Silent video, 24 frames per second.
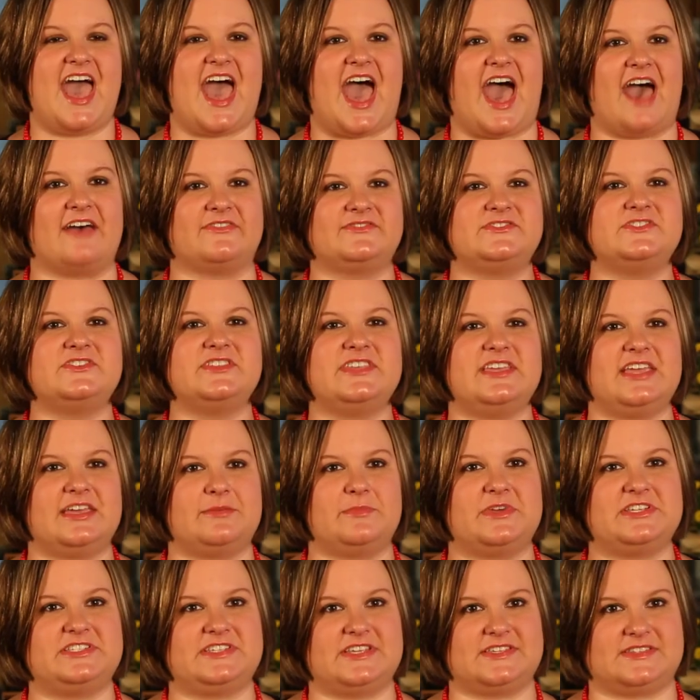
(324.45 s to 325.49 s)
After the
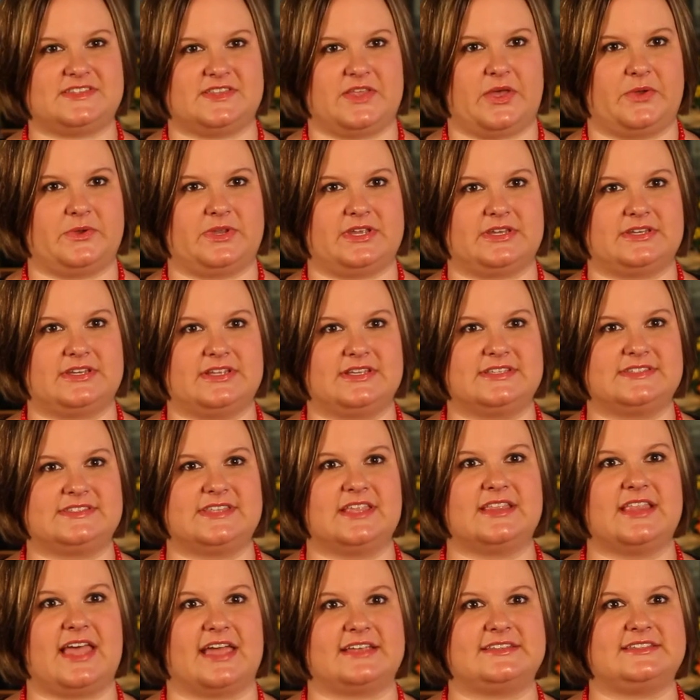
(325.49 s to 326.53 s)
image has loaded,
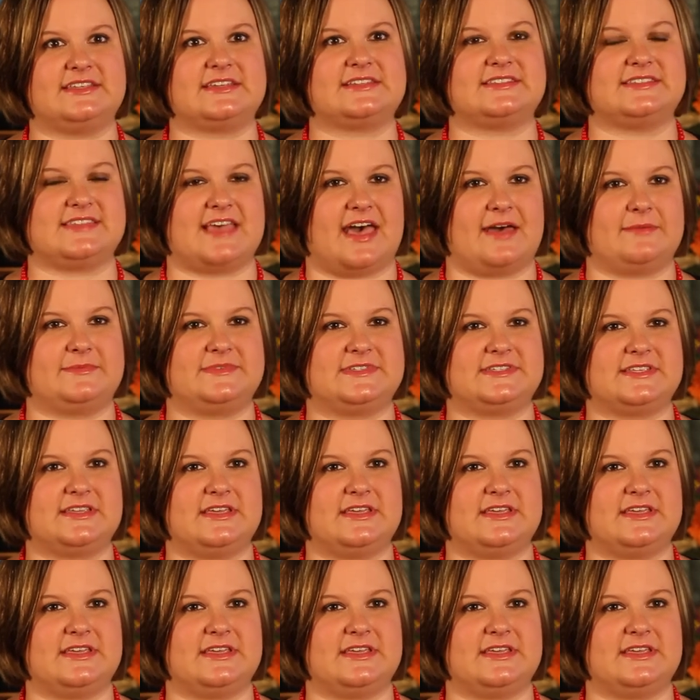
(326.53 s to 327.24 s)
select Accept.